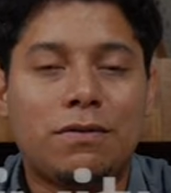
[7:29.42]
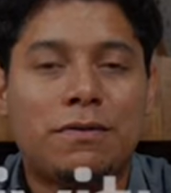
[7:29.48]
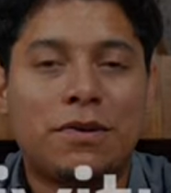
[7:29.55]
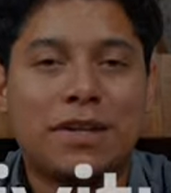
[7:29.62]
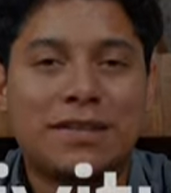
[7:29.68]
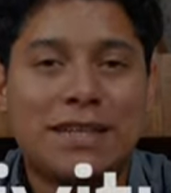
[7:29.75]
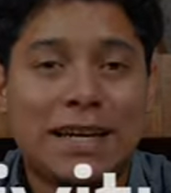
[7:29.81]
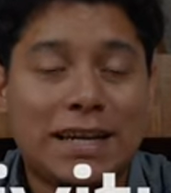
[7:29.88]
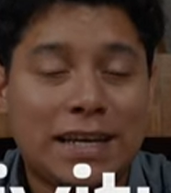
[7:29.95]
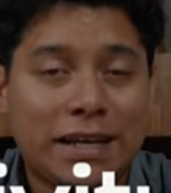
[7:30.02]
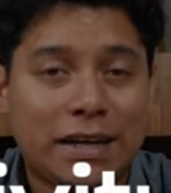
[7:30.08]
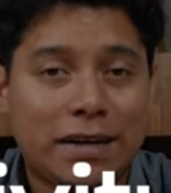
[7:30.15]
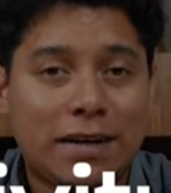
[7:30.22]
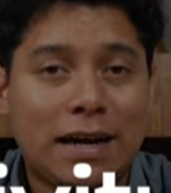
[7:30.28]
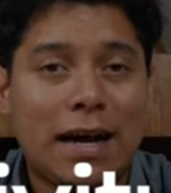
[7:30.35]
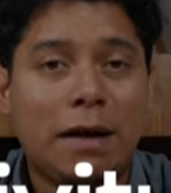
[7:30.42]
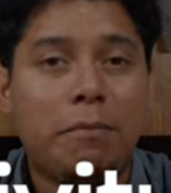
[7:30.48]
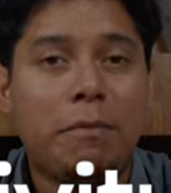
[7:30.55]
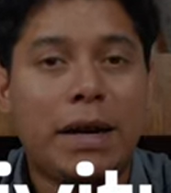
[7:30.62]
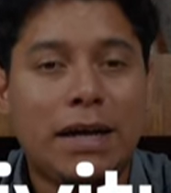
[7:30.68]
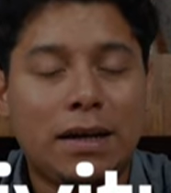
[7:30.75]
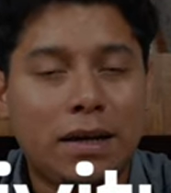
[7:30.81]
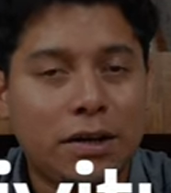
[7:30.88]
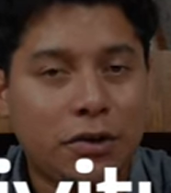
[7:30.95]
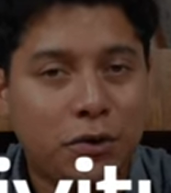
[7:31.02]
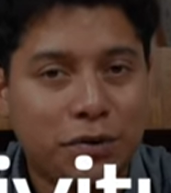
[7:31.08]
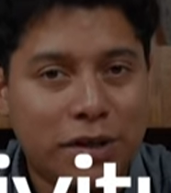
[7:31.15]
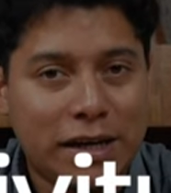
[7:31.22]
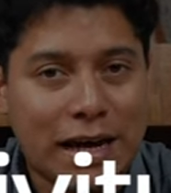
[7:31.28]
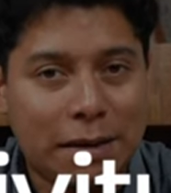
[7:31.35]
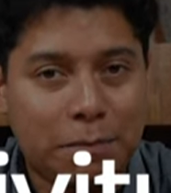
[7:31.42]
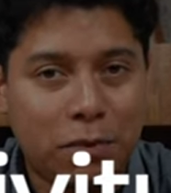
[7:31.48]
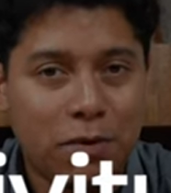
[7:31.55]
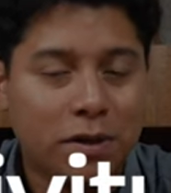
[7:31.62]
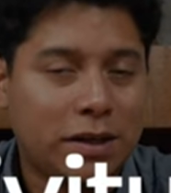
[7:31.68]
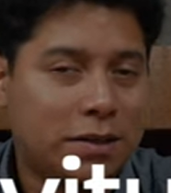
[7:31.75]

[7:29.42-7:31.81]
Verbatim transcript: for the tech year, I'm mainly using Apple.